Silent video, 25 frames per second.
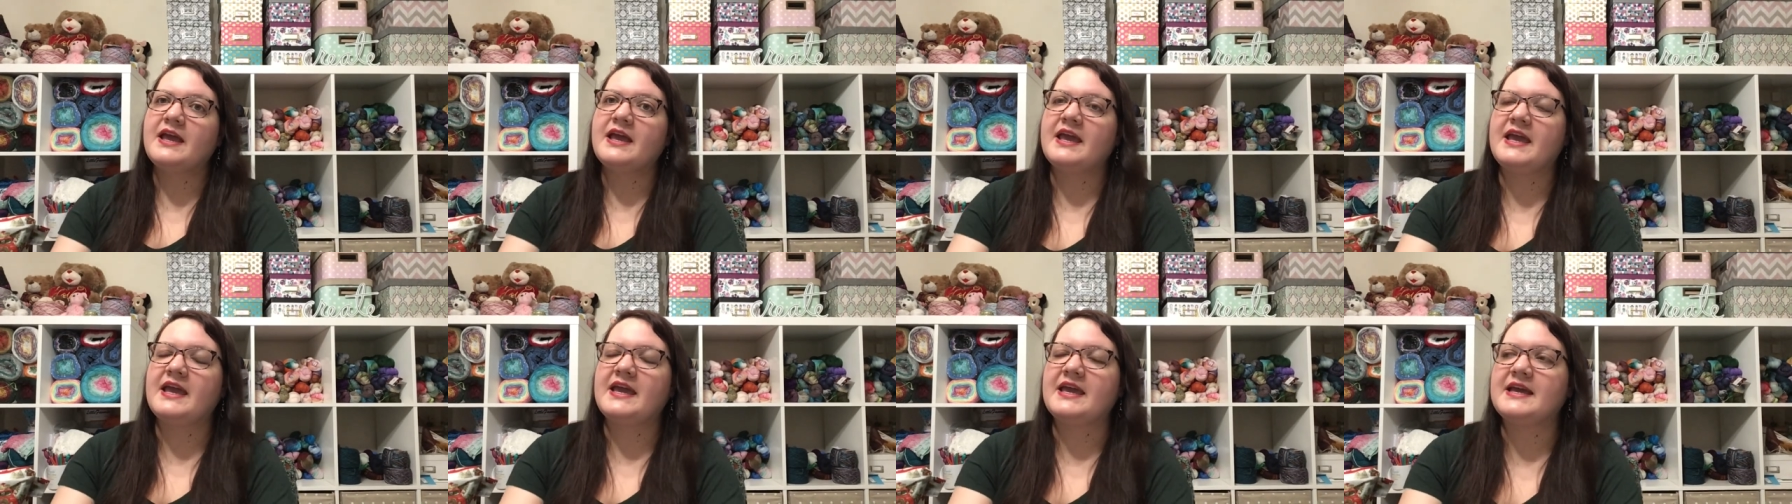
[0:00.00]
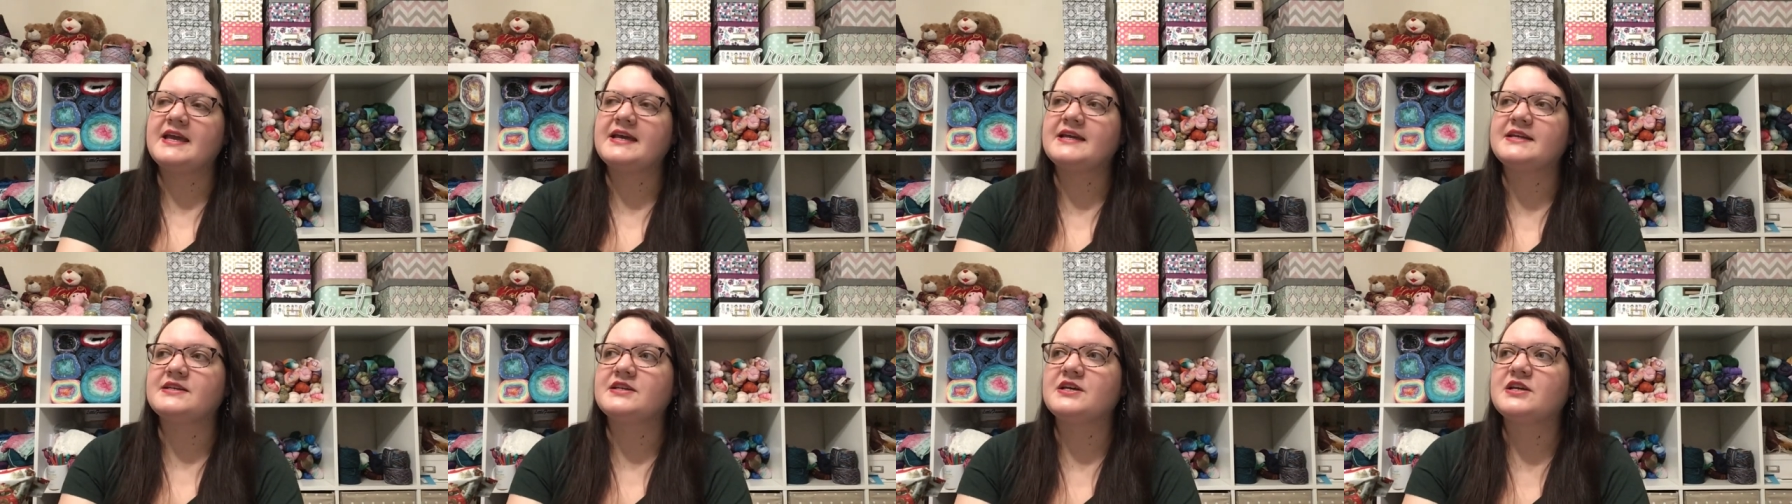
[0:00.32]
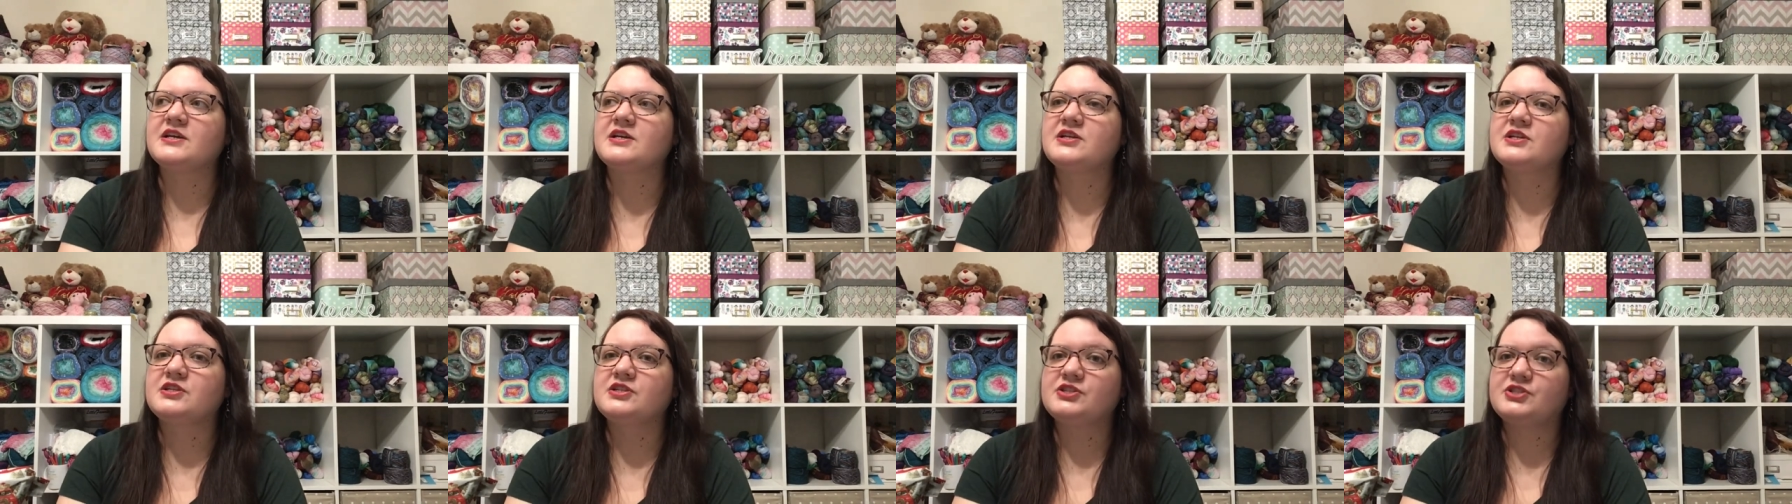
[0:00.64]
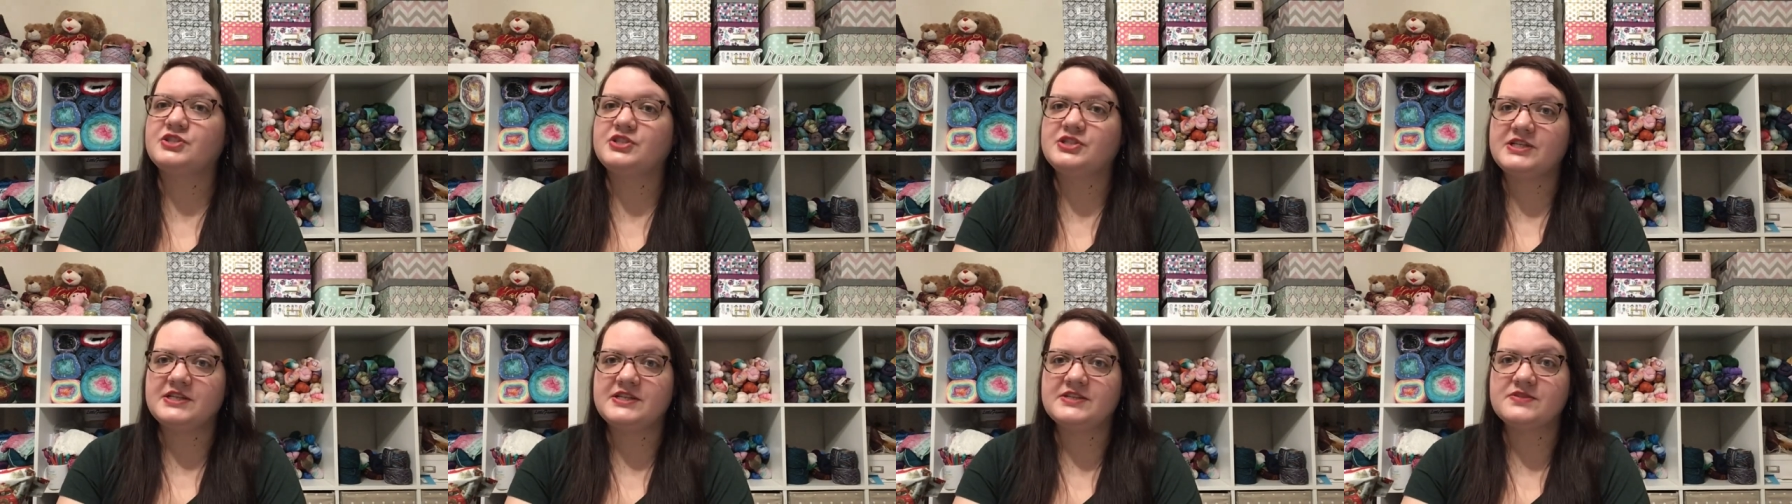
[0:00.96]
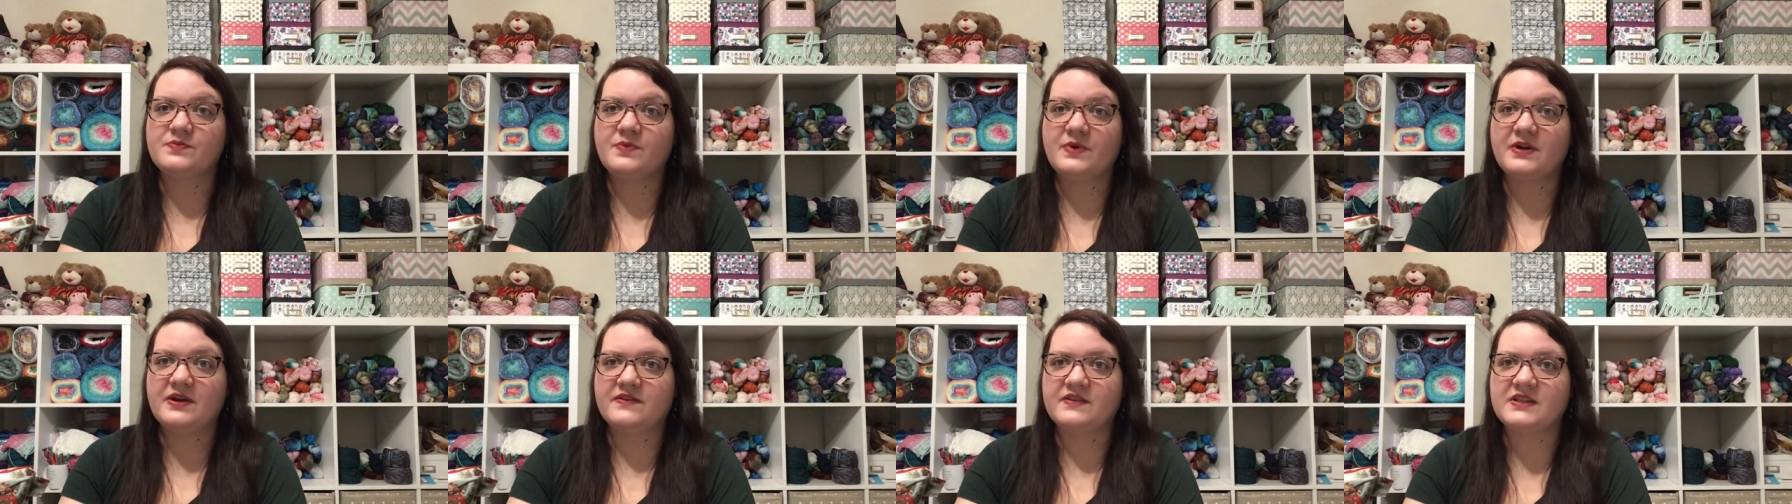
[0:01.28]
And she's
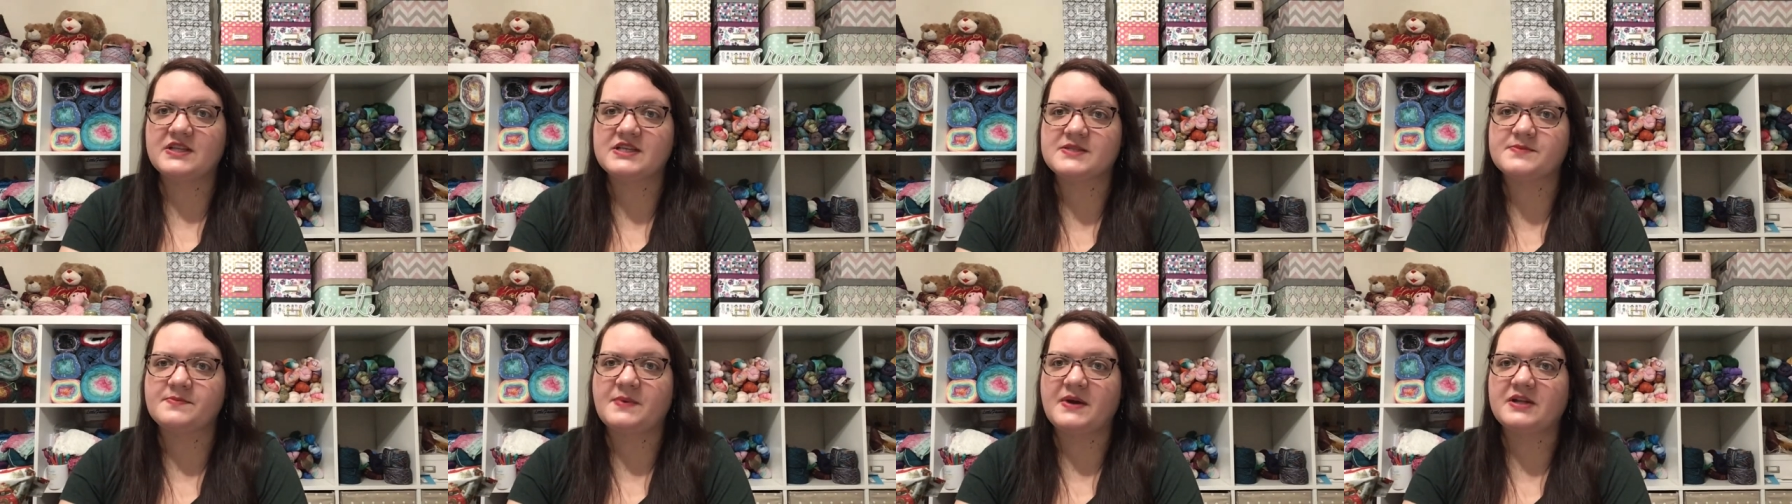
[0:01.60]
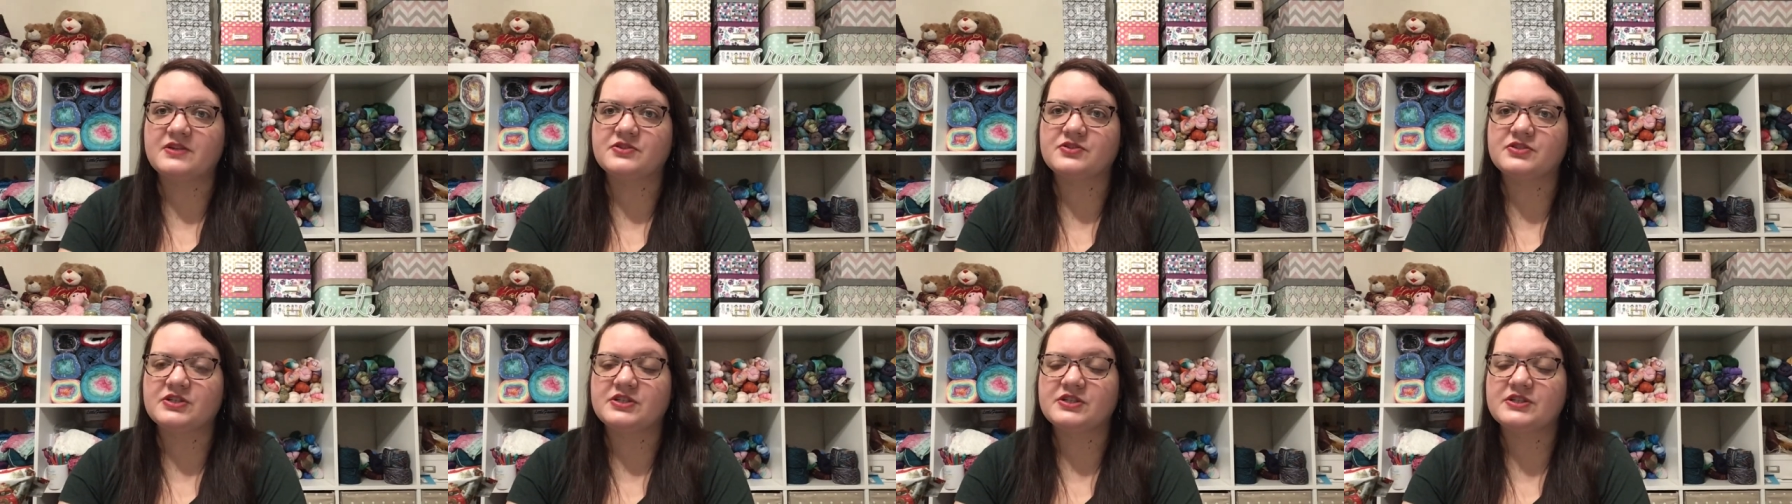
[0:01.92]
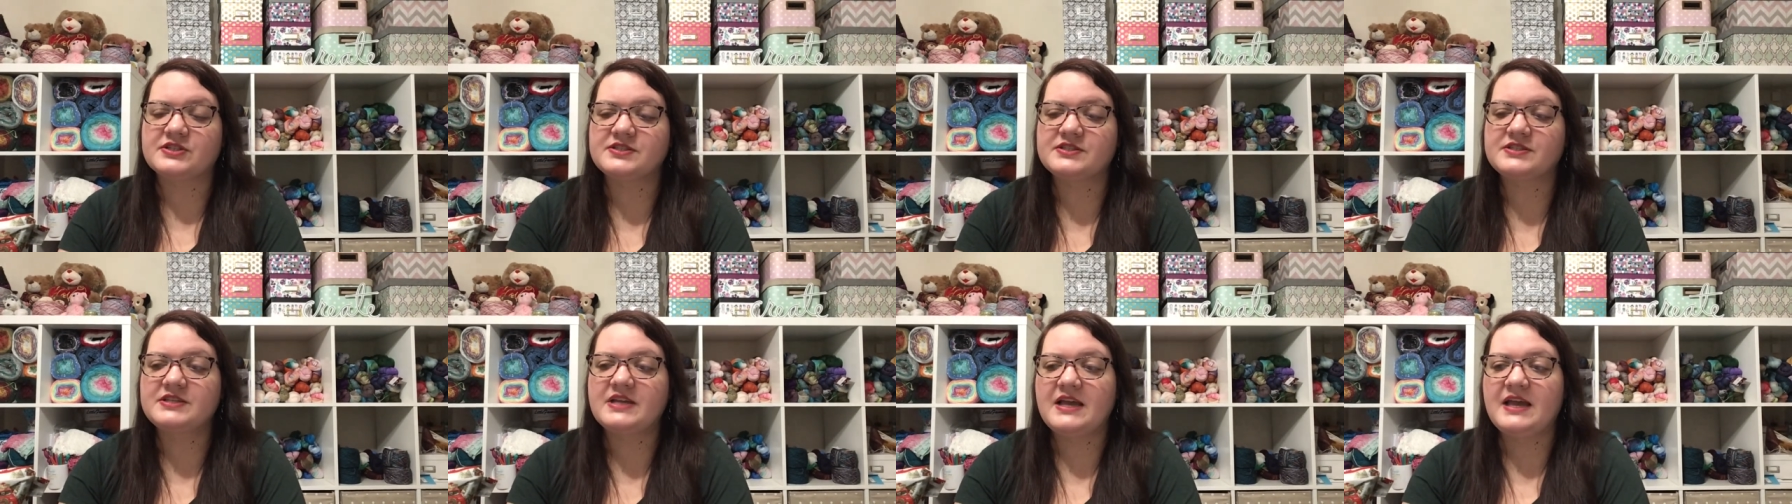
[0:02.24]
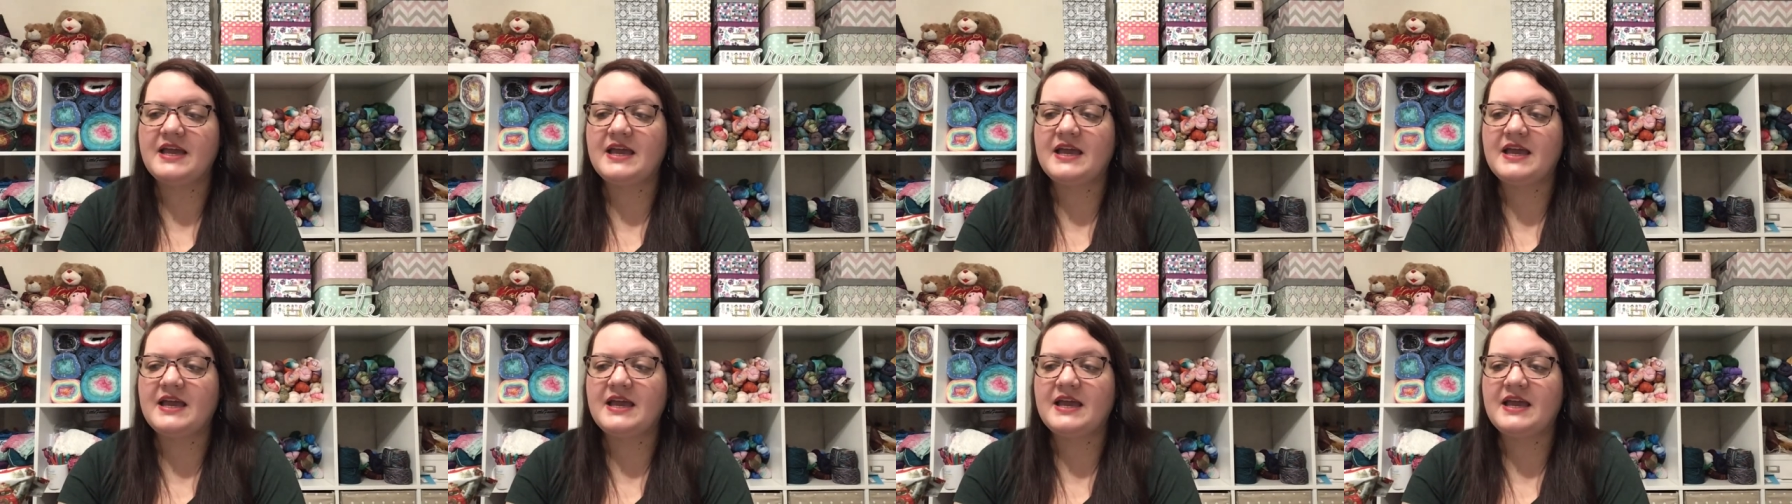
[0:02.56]
one of the sponsors.